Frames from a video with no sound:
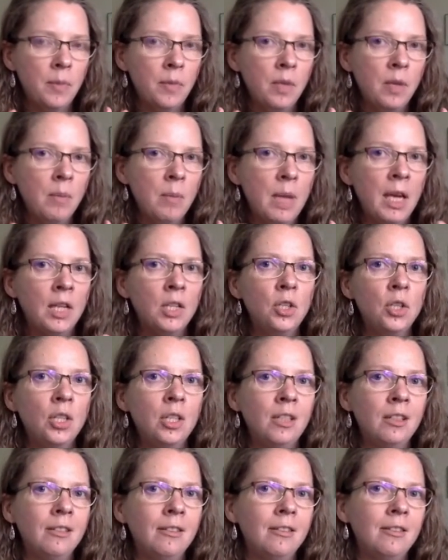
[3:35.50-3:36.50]

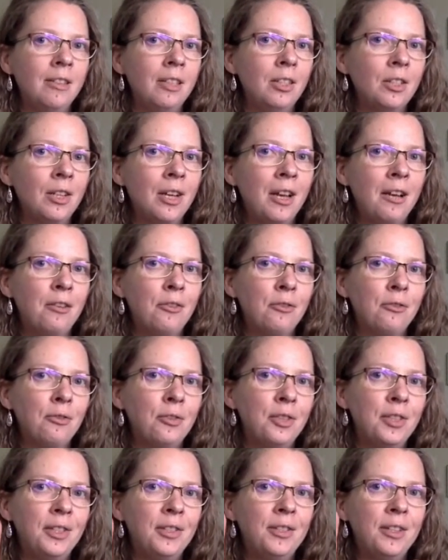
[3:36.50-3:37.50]
imagine this kind of
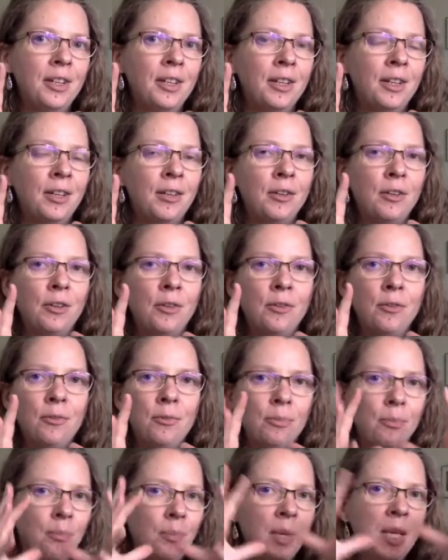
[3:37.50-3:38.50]

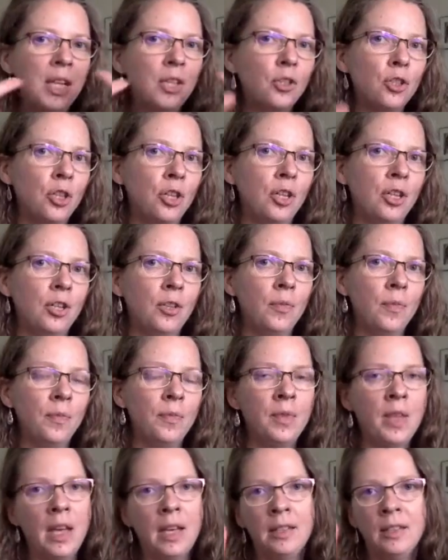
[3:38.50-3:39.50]
picture
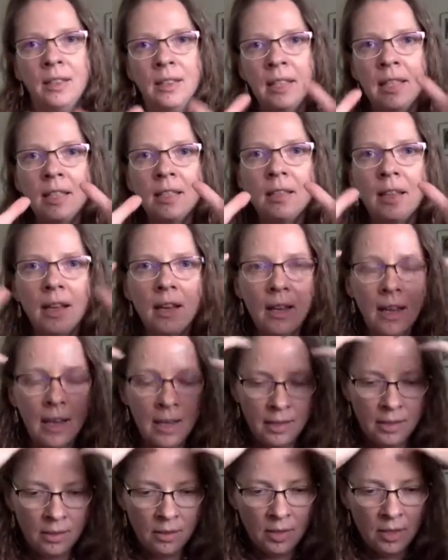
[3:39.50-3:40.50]
that Tina,
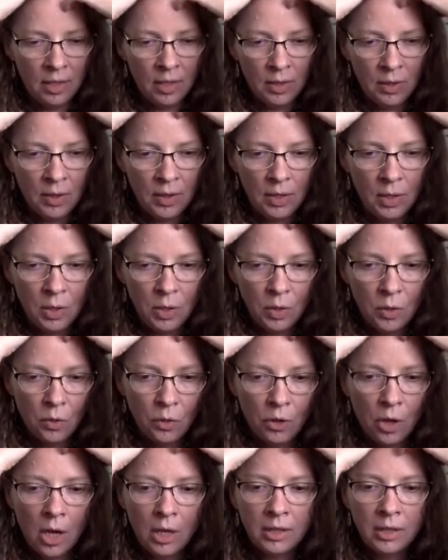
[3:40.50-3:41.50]
and there's this
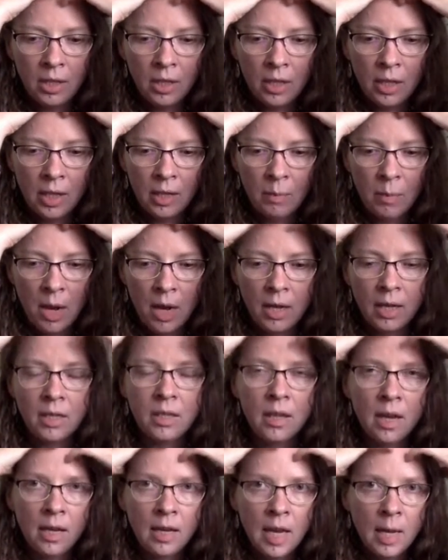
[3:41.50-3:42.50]
thought in her mind,
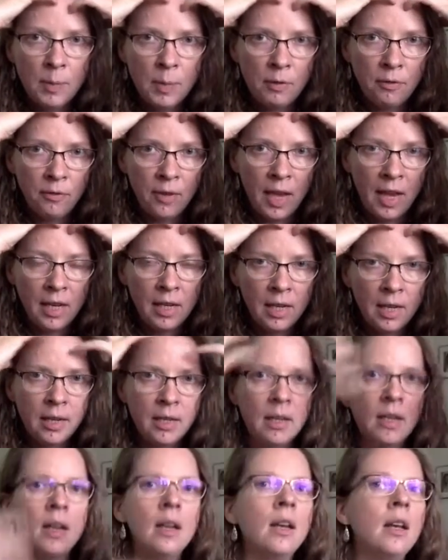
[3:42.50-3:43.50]
I am a
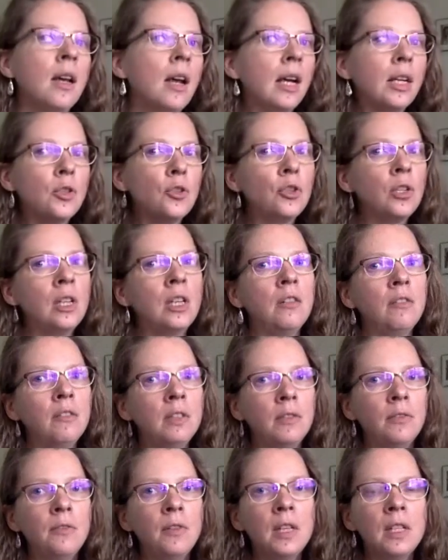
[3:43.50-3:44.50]
failure, and she really
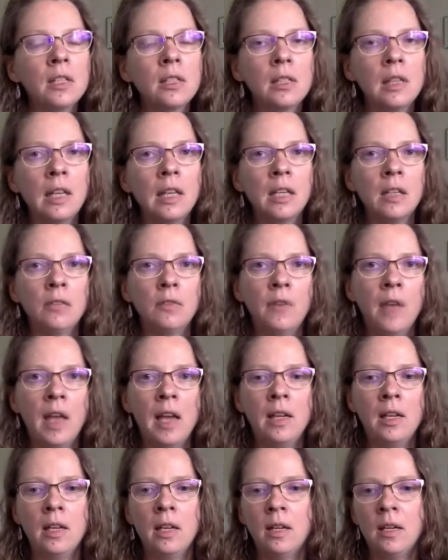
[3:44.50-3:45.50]
feels like a
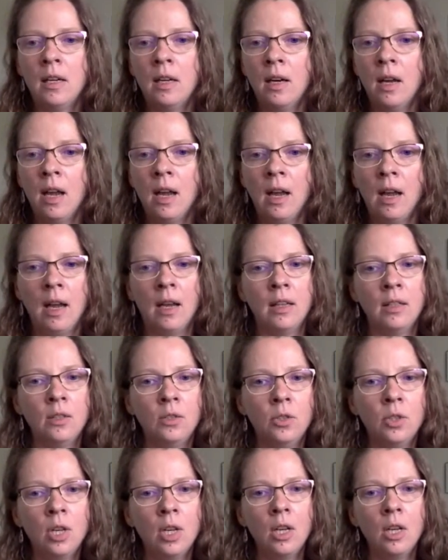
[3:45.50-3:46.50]
failure,
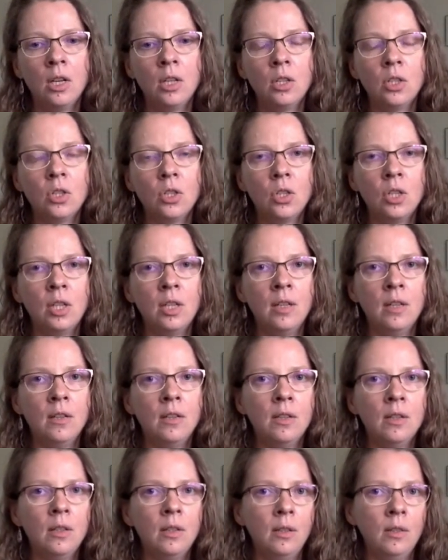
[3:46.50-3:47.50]
and
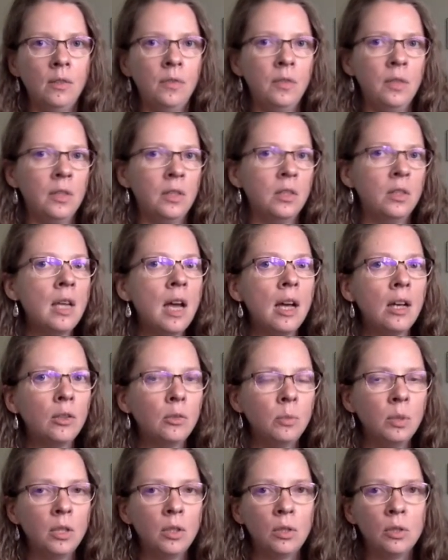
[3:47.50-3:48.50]
she feels down
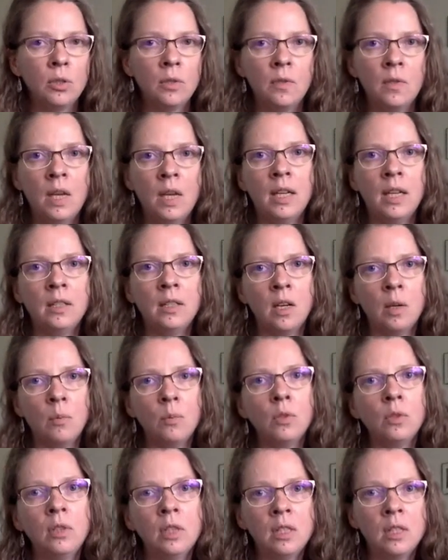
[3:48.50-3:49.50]
because of that. Her
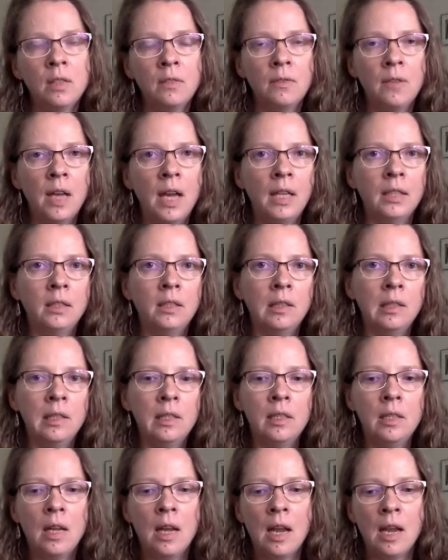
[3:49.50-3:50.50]
mood is
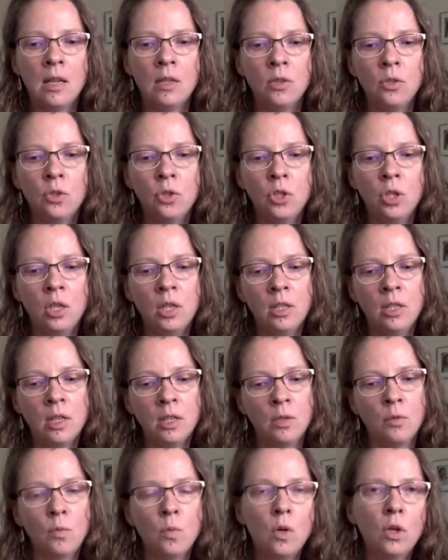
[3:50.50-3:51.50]
affected, and she
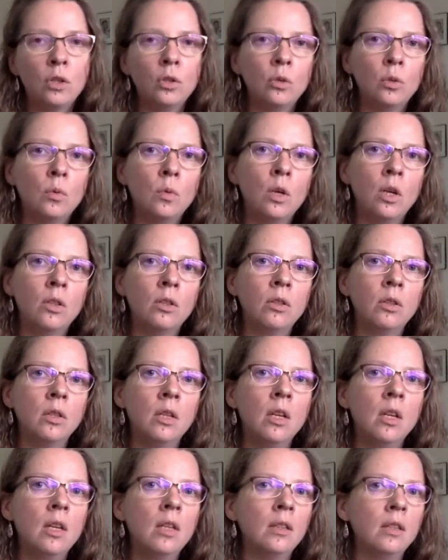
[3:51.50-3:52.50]
doesn't want to work
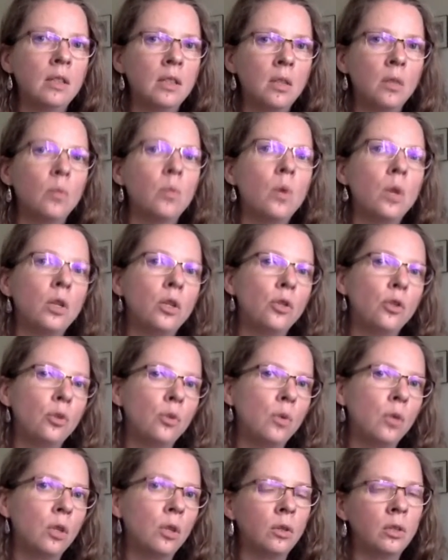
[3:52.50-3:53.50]

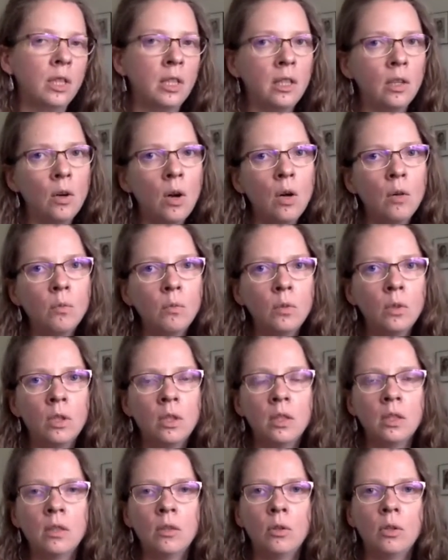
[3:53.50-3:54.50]
on her
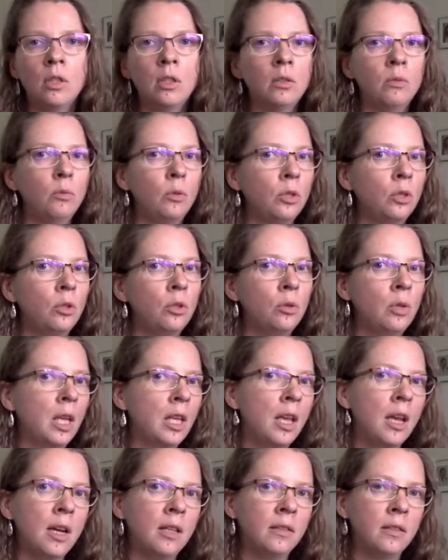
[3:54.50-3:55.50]
homework or do
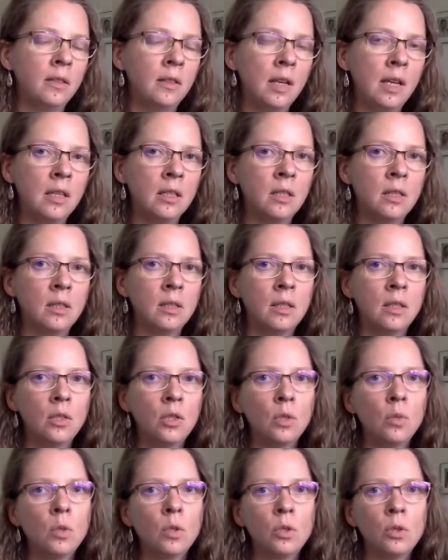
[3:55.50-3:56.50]
any other tasks that she
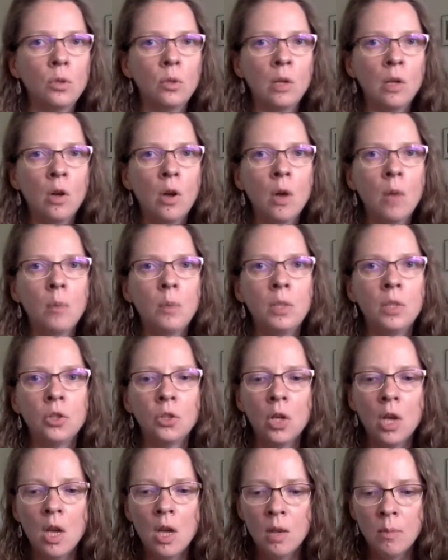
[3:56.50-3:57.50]
wants to
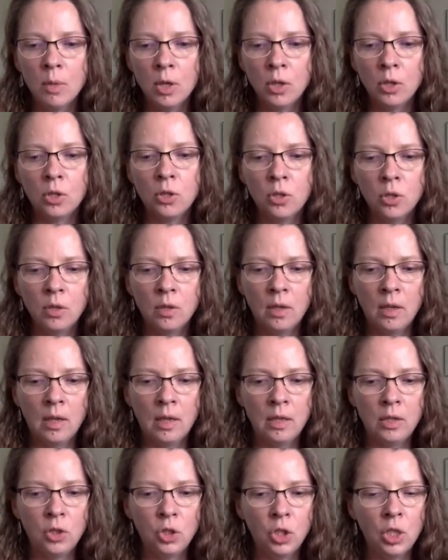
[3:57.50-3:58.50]
accomplish because
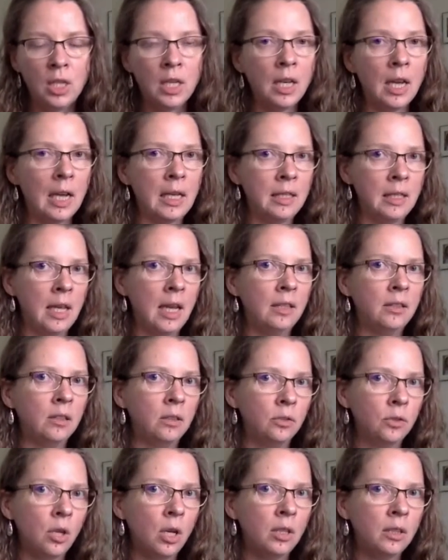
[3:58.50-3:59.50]
she has had a
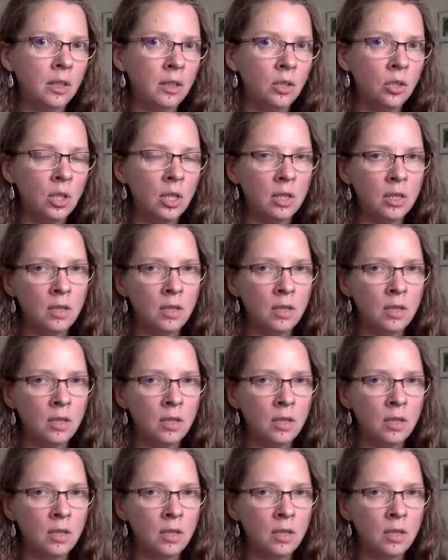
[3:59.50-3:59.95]
thought that she is